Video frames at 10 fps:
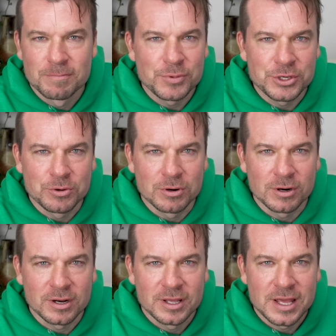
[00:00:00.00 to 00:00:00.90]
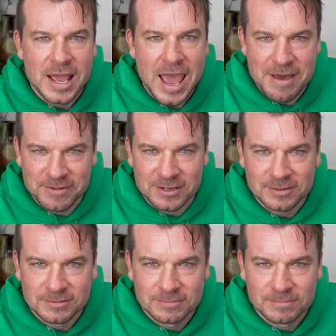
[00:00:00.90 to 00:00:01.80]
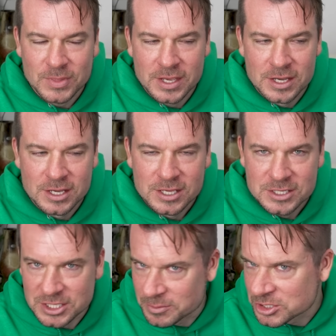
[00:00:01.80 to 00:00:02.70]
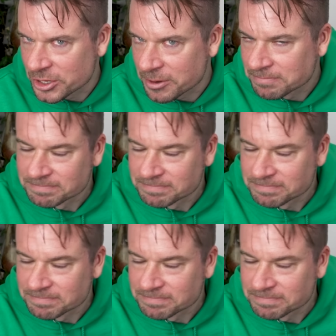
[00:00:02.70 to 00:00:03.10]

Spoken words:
pure heaven. So let me show you.